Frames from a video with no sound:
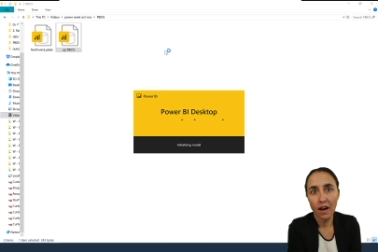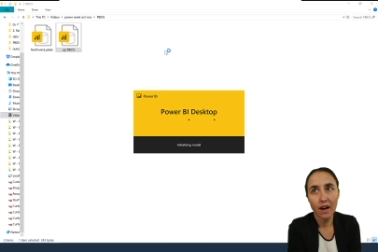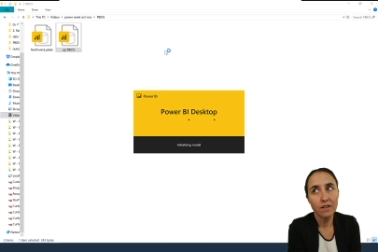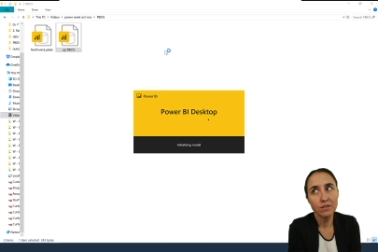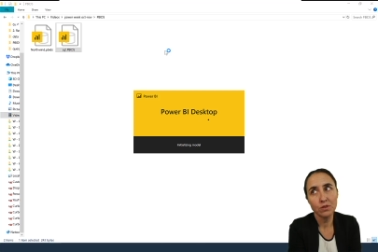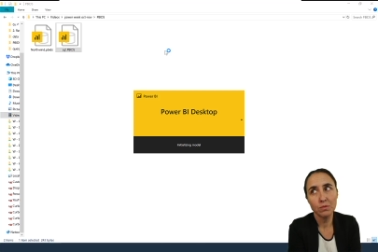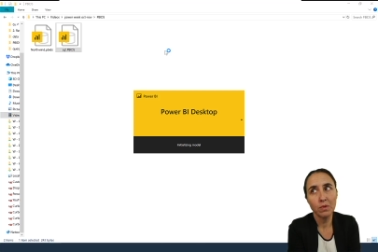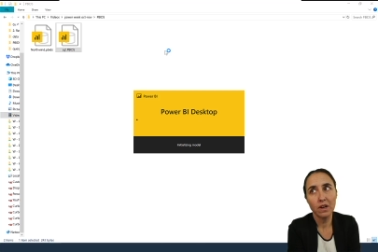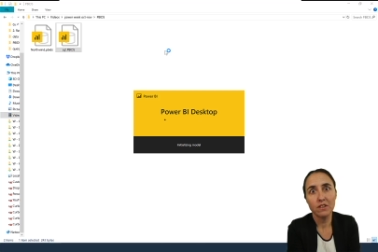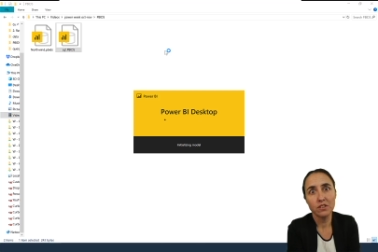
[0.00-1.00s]
have
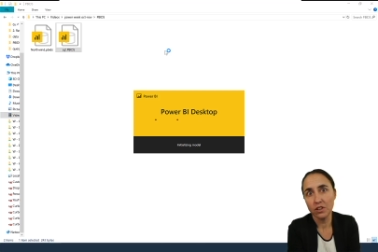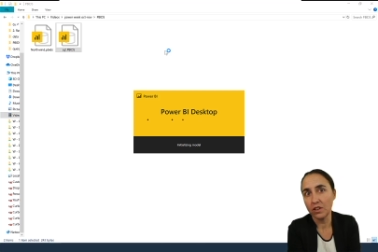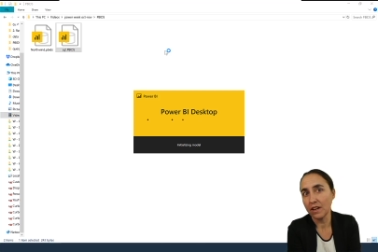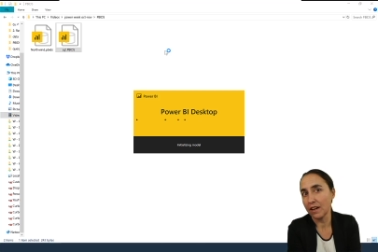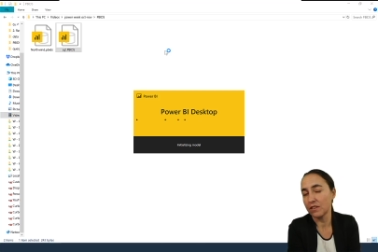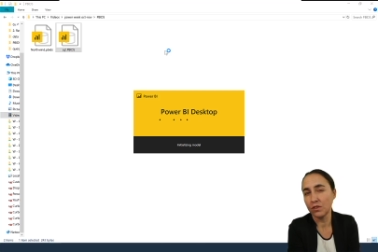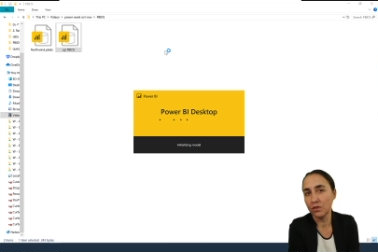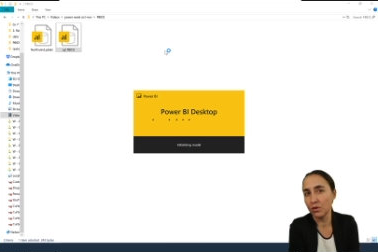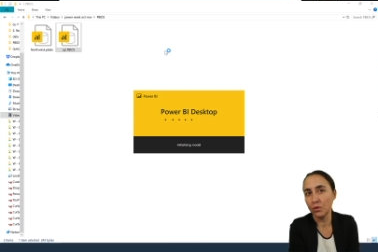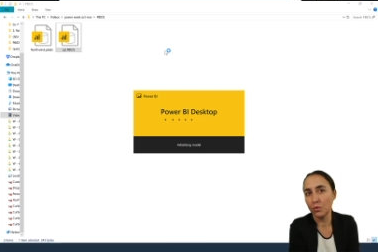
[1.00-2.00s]
somewhere a shortcut
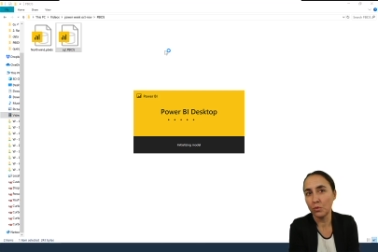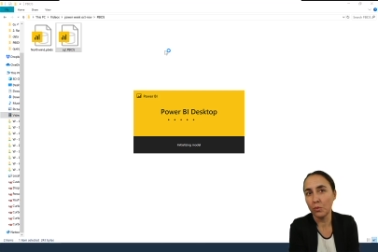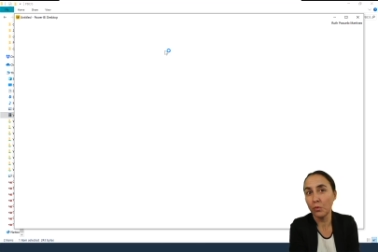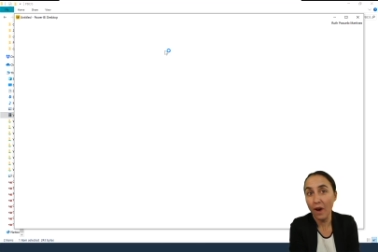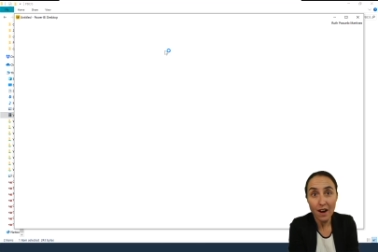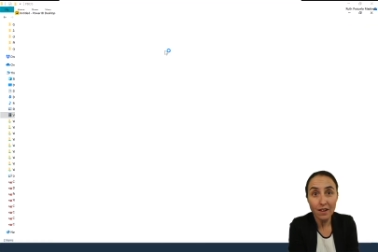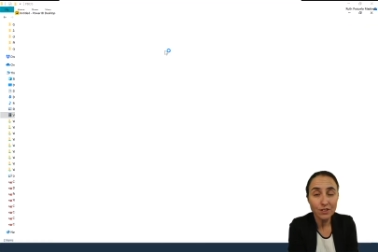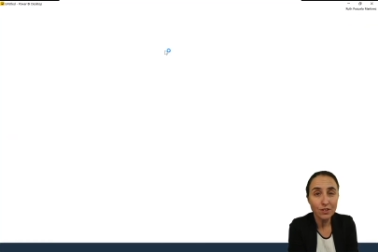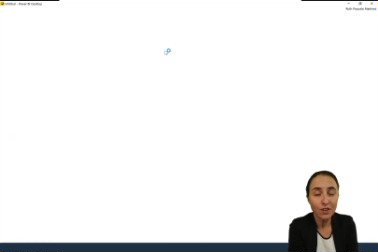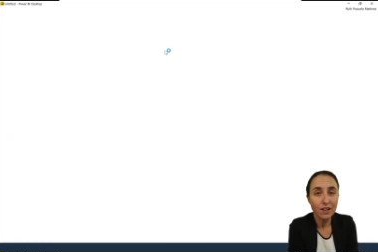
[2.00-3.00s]
to where I
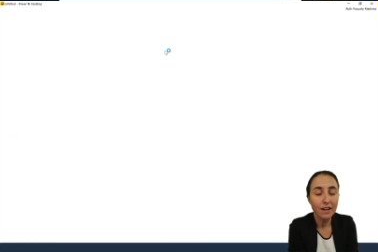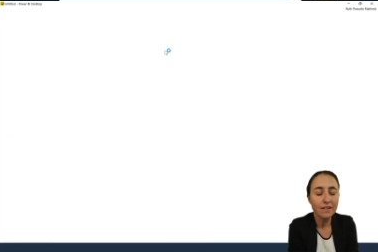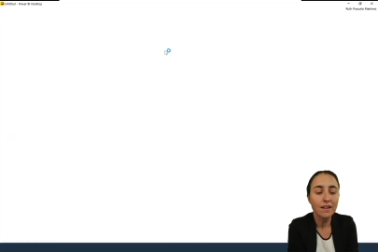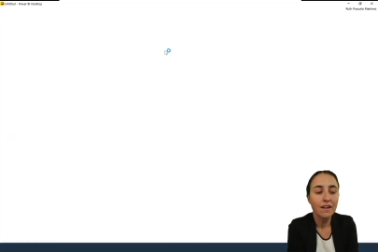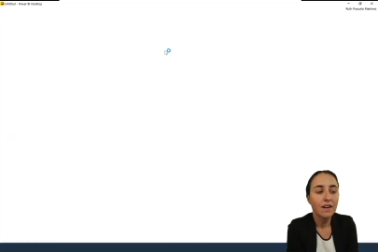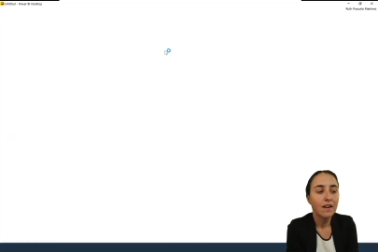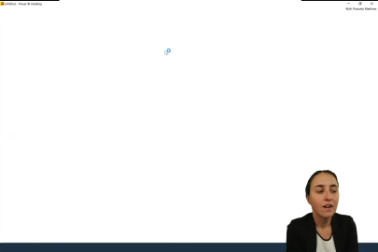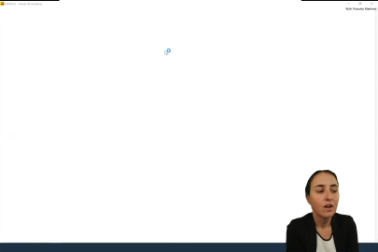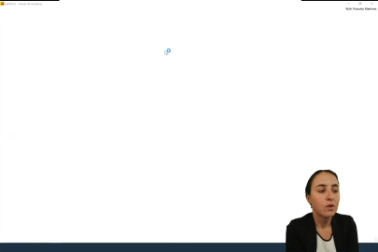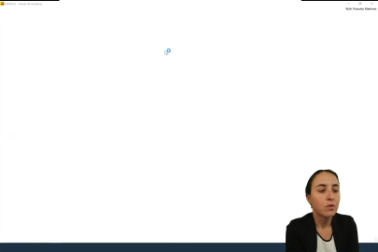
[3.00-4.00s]
should connect.
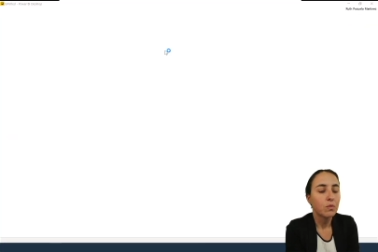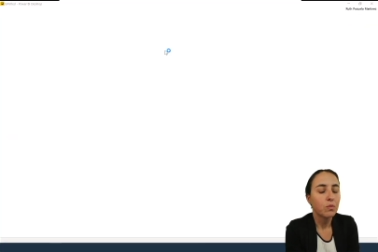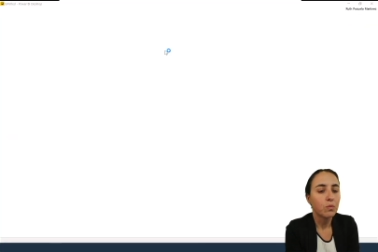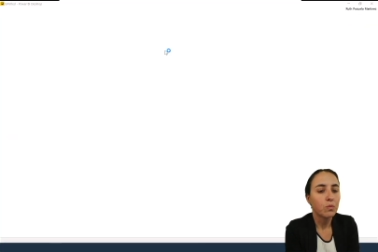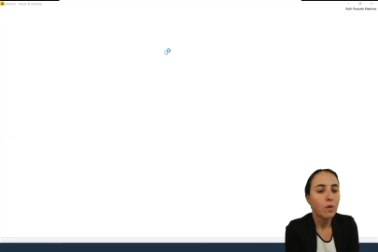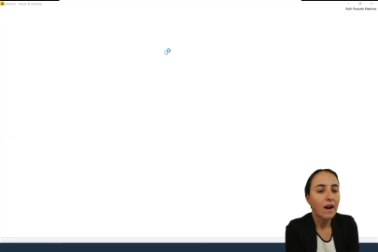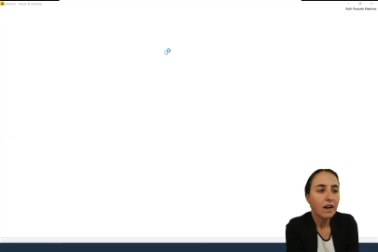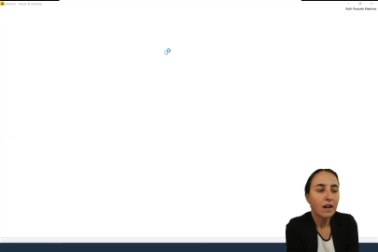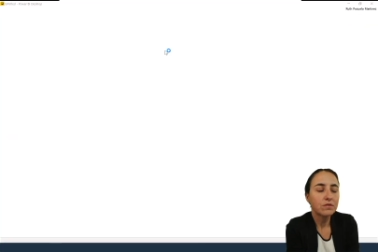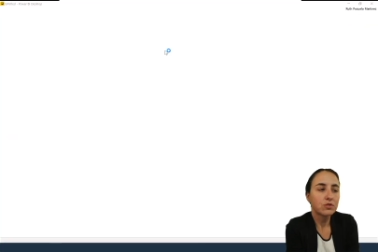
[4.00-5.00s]
I
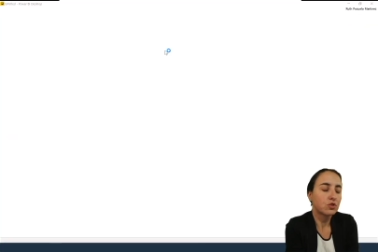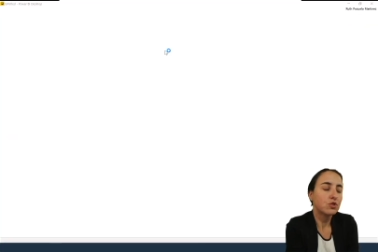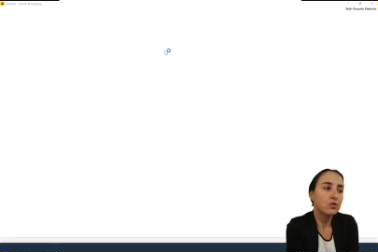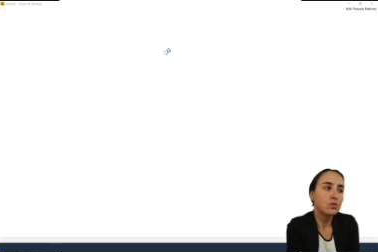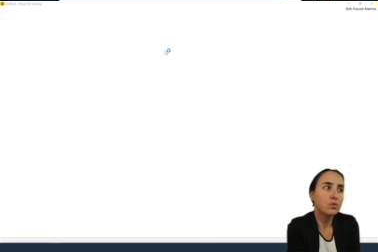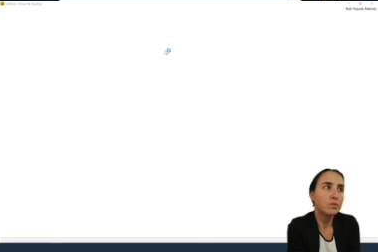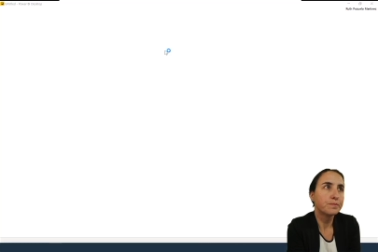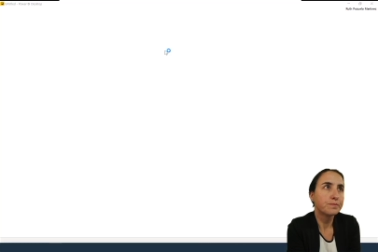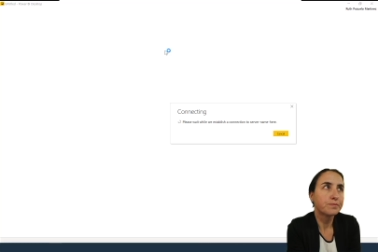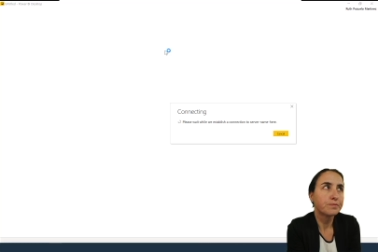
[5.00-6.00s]
have two